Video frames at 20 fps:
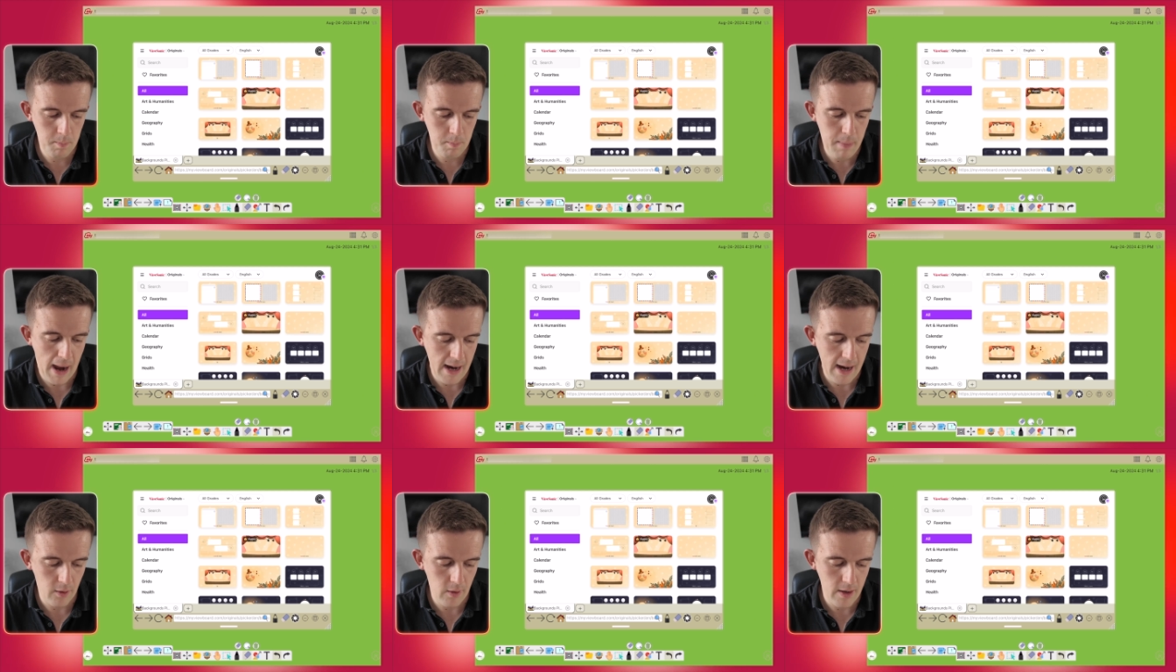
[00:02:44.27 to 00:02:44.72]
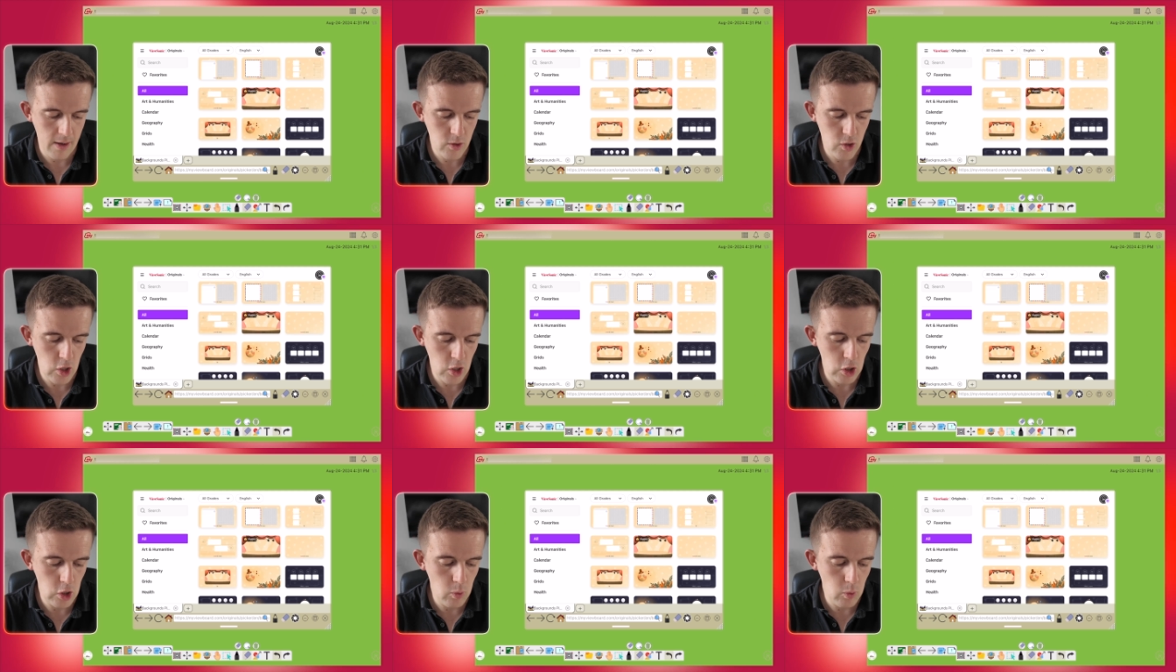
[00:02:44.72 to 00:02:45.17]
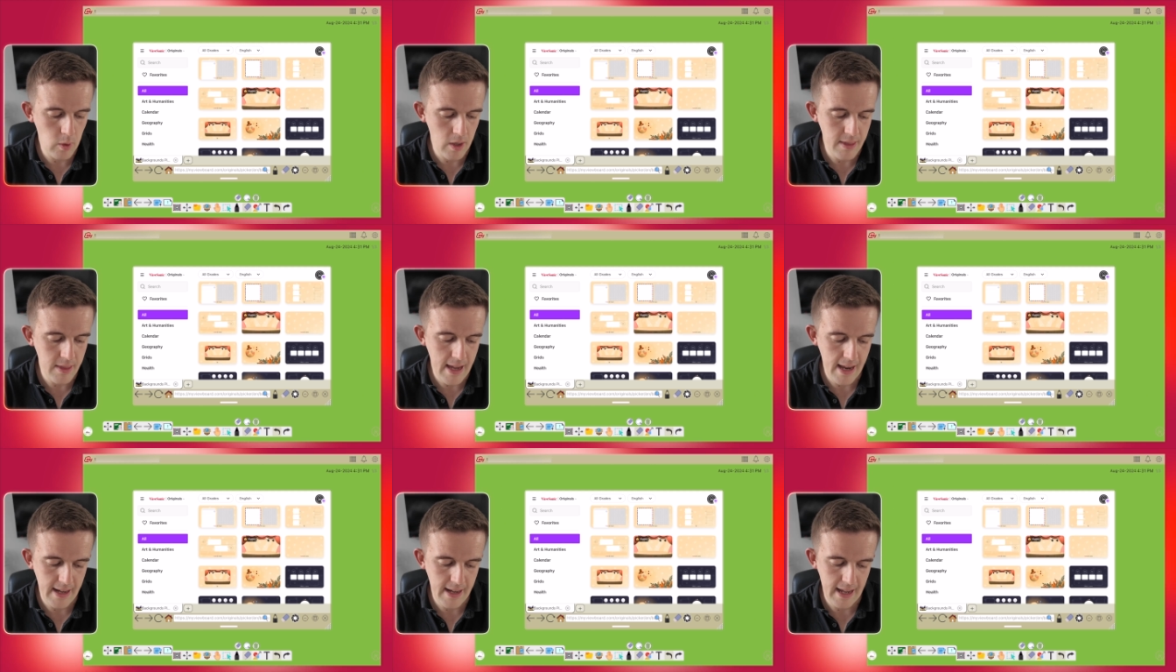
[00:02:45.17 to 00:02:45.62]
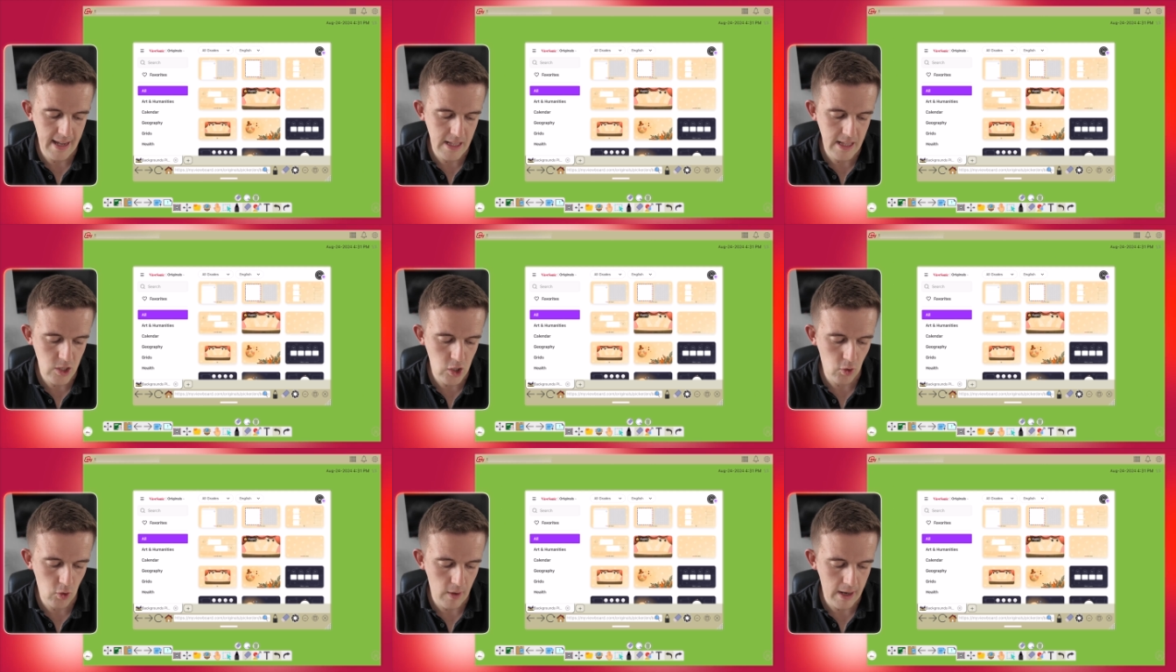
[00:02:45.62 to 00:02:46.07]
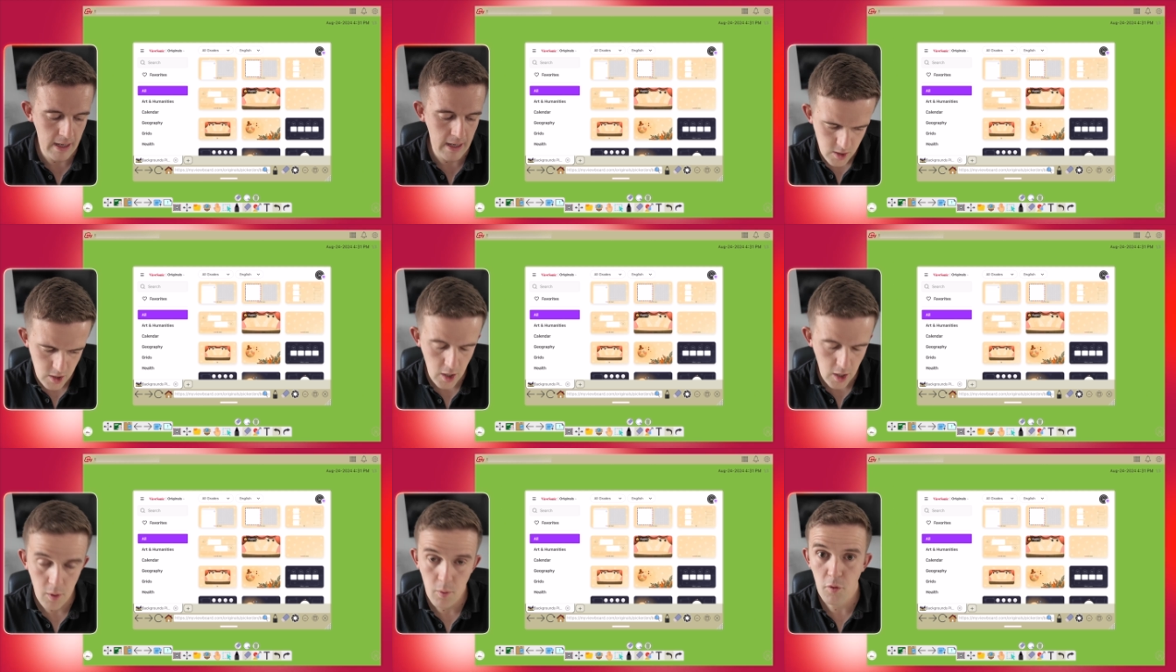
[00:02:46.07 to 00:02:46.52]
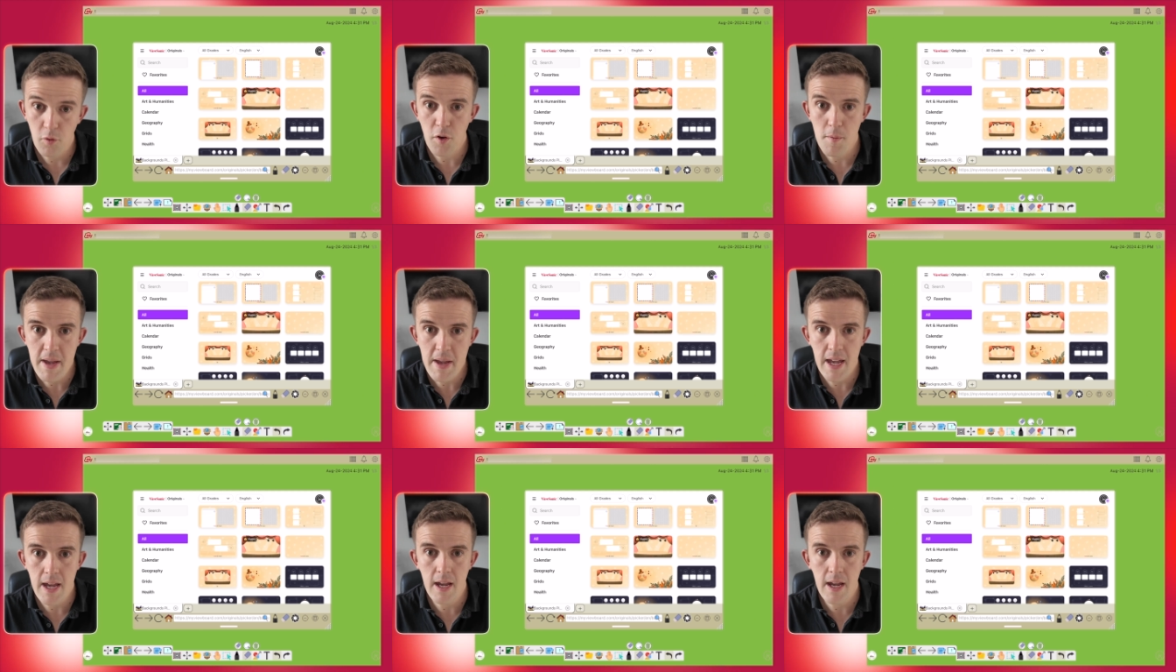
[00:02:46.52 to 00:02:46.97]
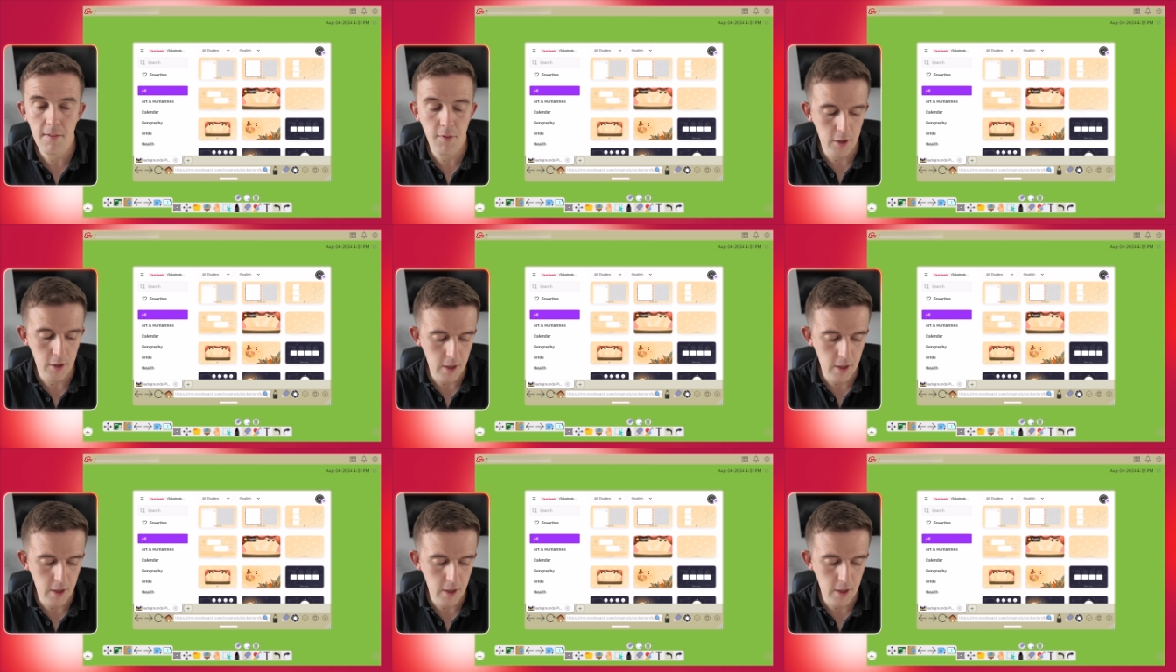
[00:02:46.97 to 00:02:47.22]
backgrounds that you can then integrate. So from here, if